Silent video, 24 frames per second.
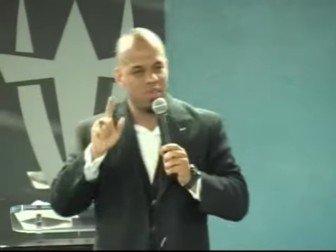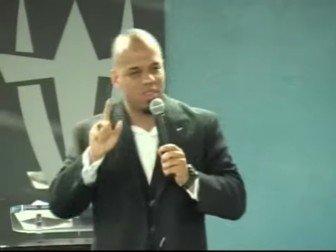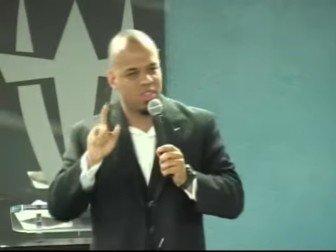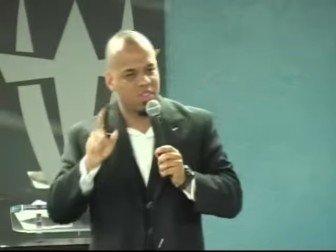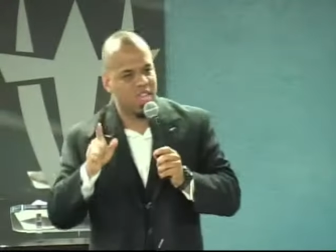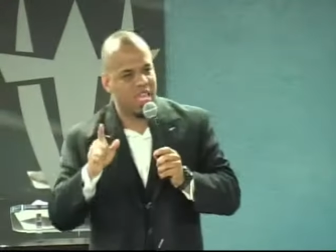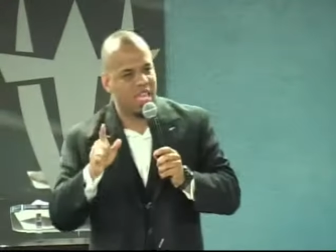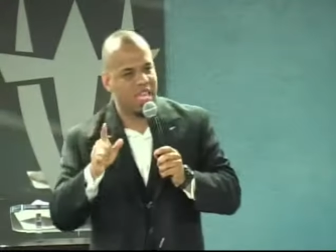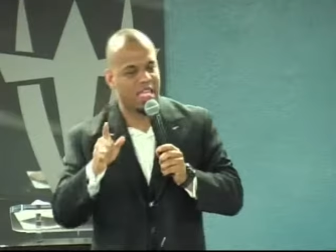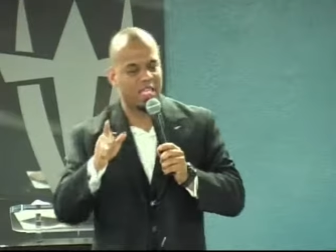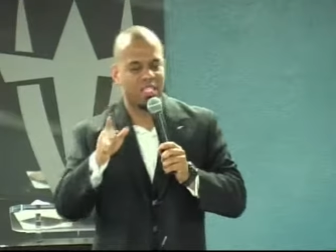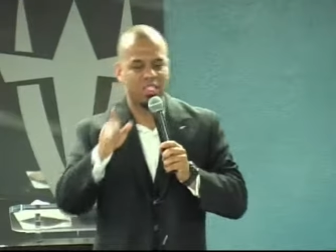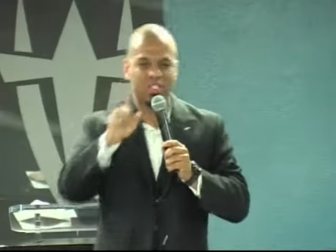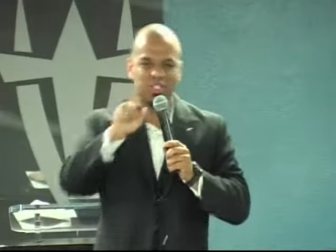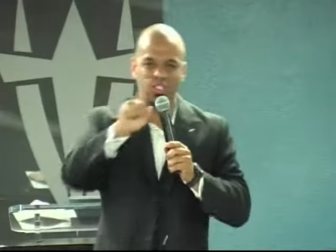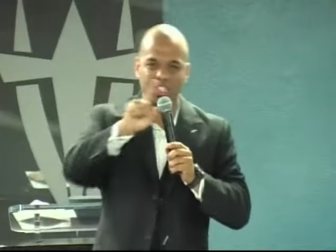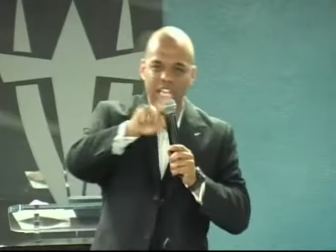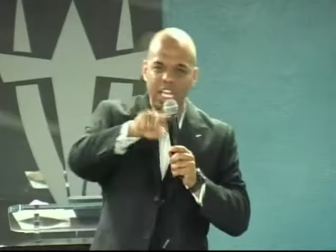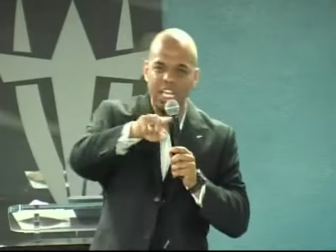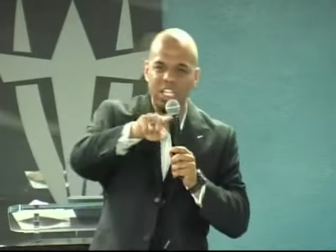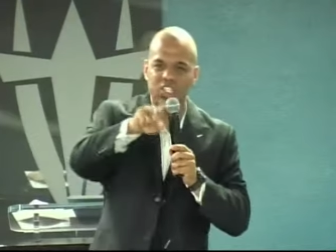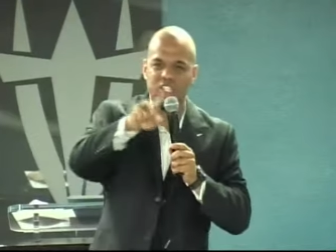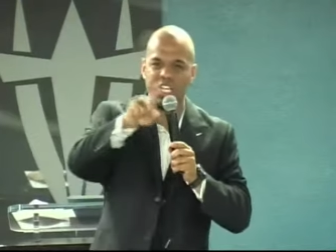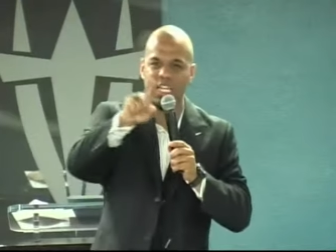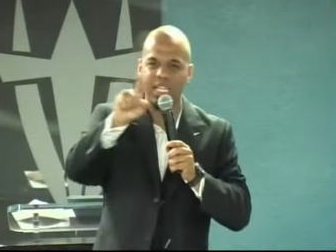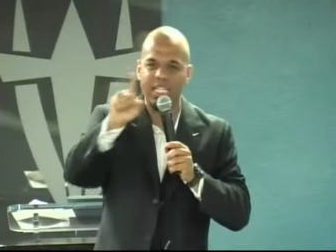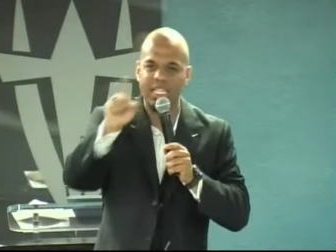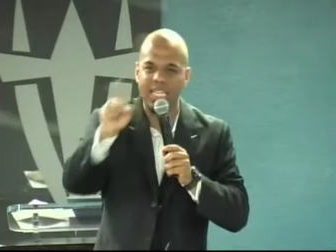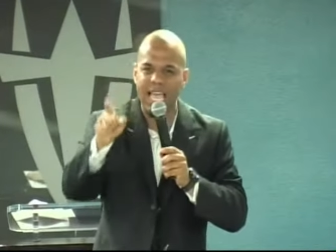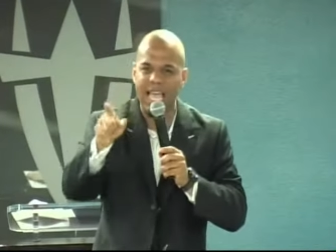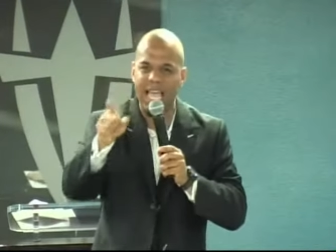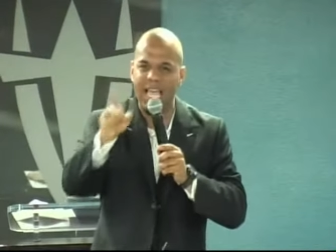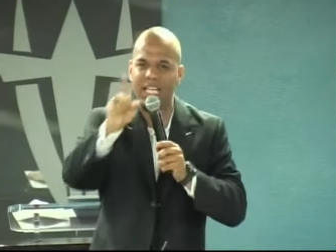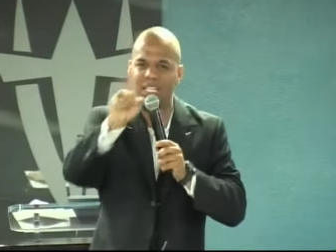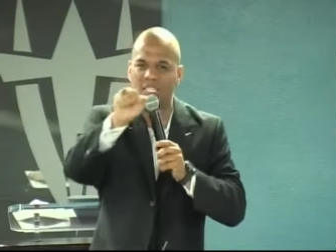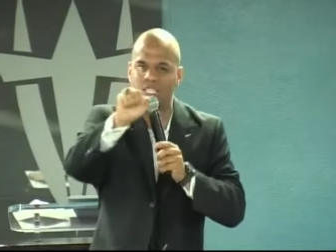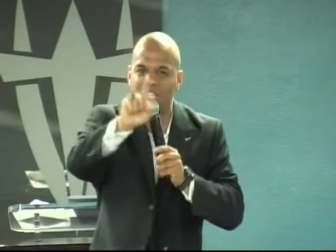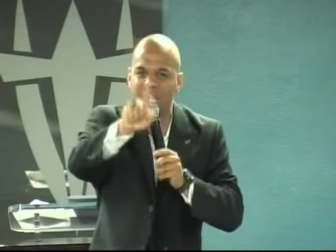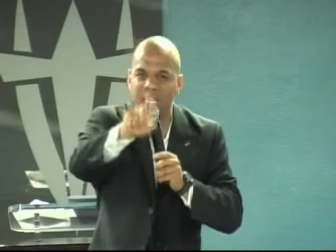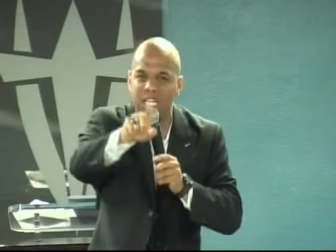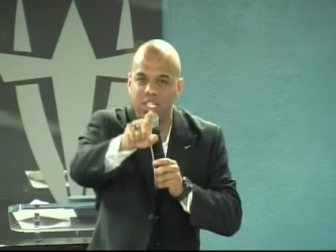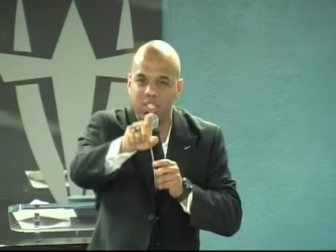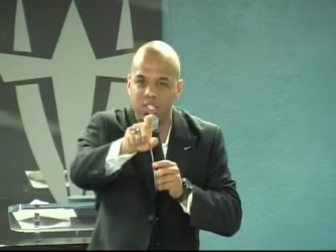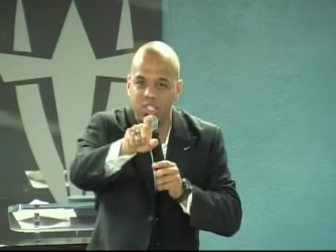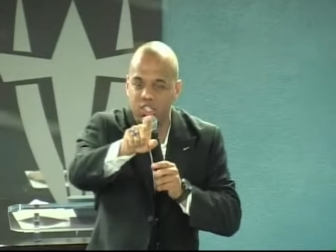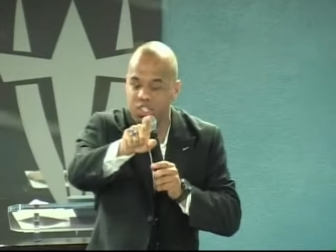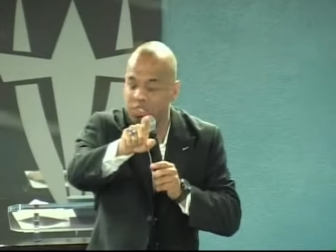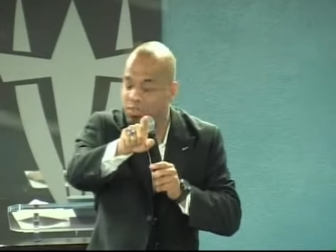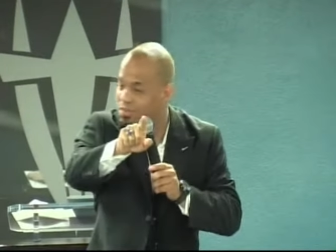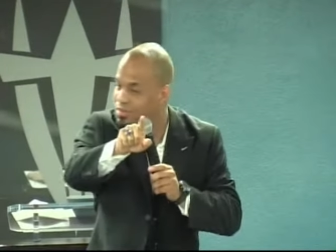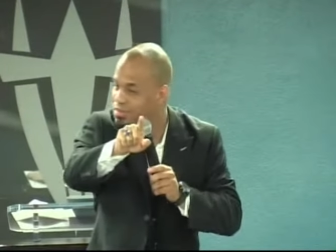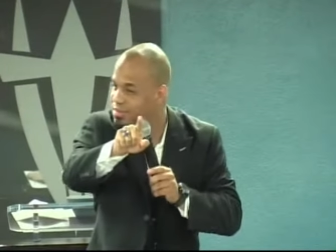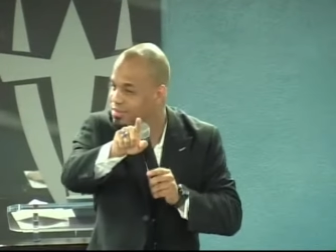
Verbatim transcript: things teaching can't teach.